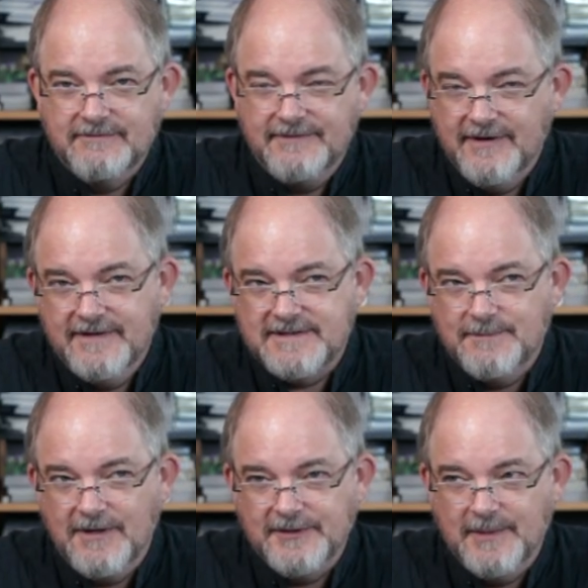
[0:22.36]
of a very
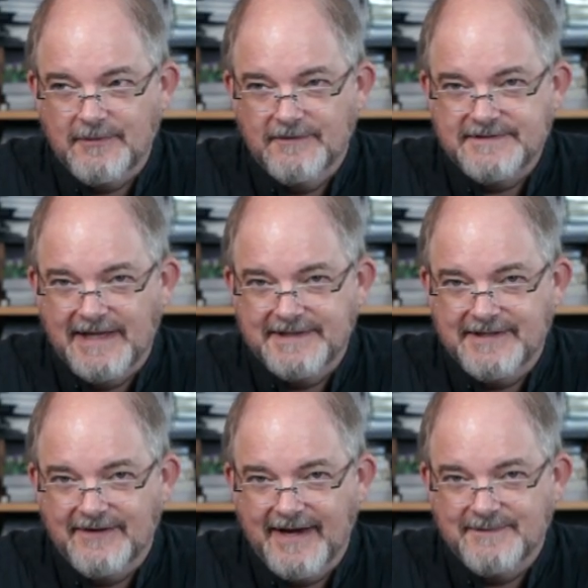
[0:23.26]
small number of
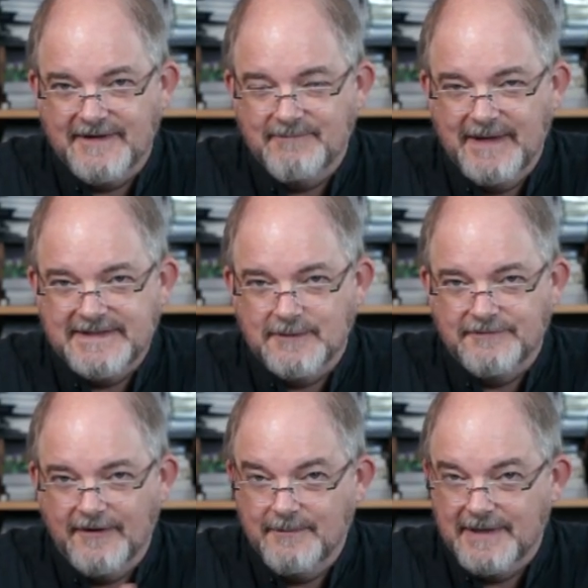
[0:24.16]
solitaire games I've made so
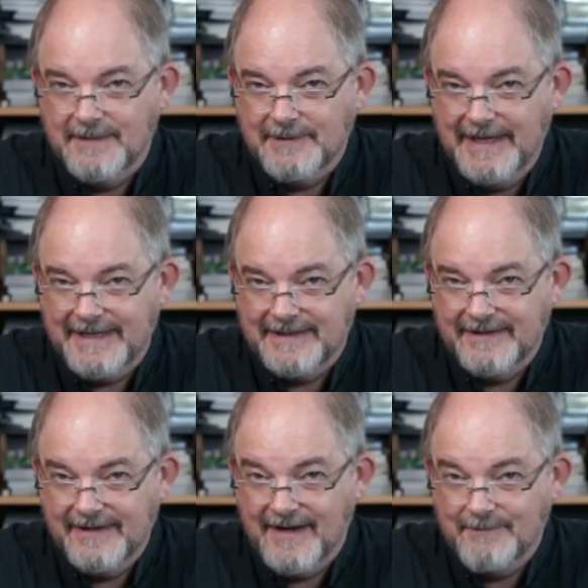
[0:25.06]
far, but I'm liking
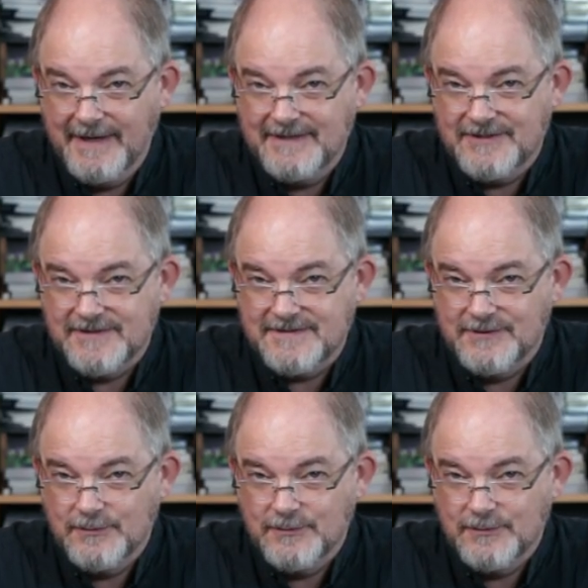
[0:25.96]
it, and I might just